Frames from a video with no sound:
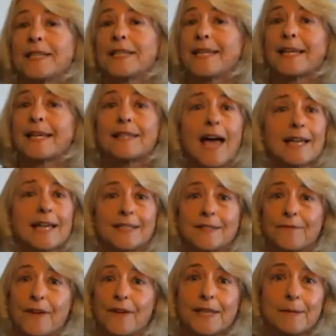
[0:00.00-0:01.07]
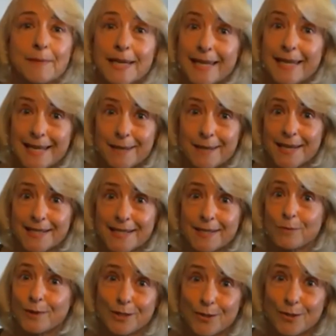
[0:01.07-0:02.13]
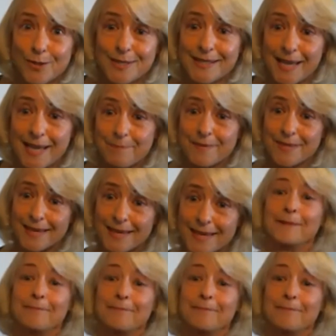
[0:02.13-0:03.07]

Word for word: take lots of vitamin E because it will do the same thing.